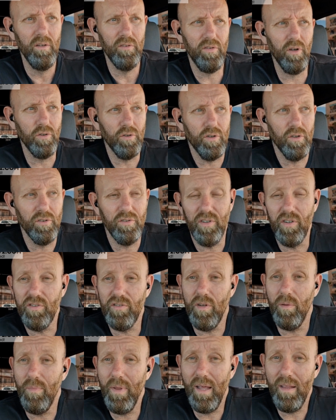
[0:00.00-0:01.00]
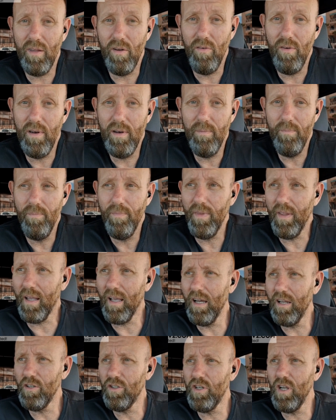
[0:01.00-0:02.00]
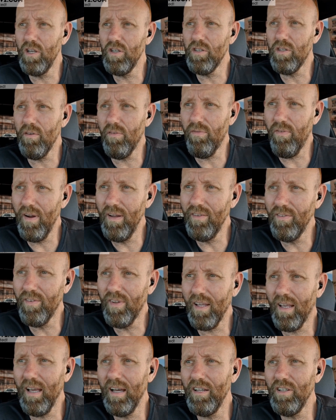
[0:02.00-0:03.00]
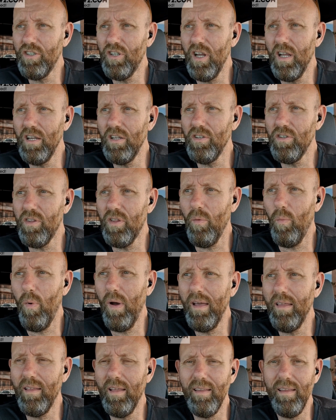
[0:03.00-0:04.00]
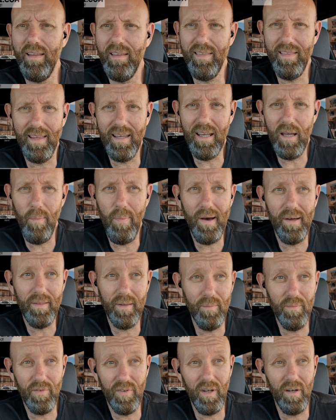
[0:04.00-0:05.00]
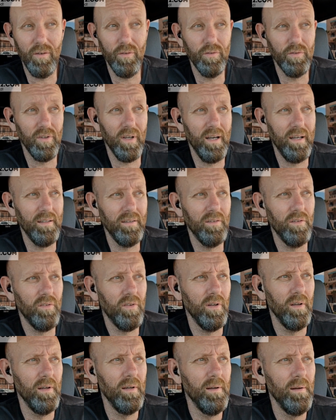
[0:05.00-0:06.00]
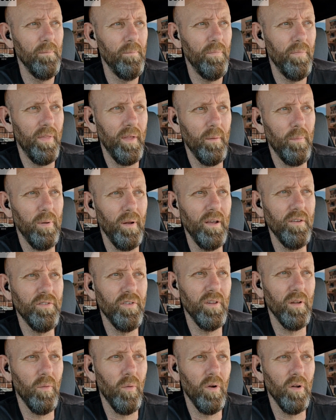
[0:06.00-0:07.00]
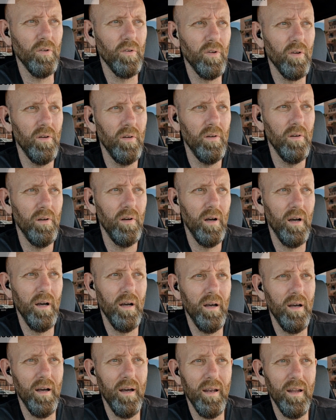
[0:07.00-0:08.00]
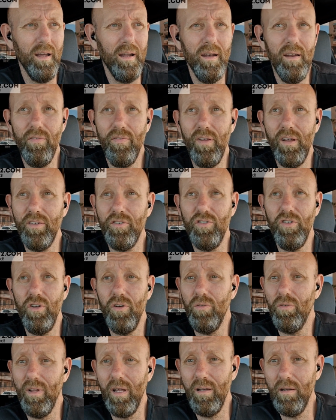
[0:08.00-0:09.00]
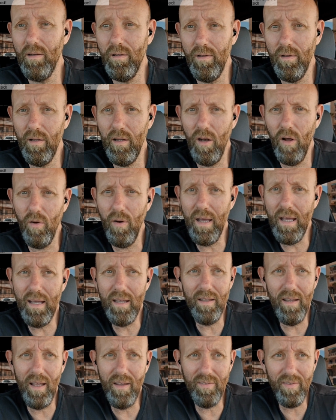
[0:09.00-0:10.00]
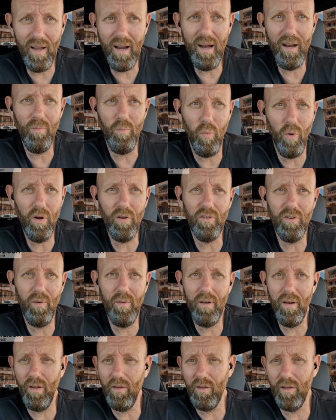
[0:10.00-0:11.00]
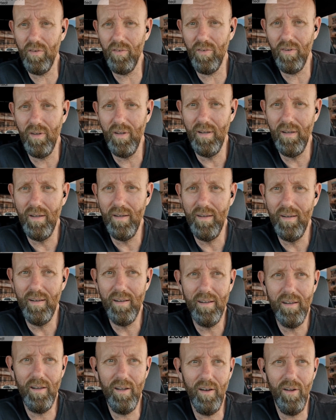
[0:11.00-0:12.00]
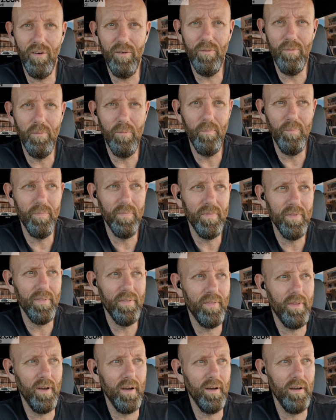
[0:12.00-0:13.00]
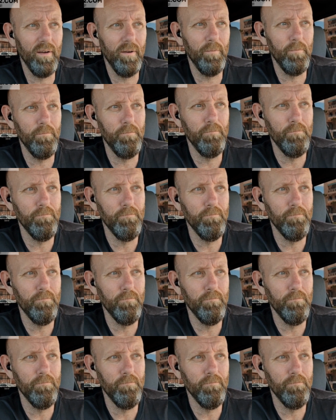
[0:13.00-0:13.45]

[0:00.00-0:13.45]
social system that they're in. They can't change the friends. They can't change the way that they think about themselves and their place in the world. And if that's you, then, you know, it's hard work doing all this. You know, the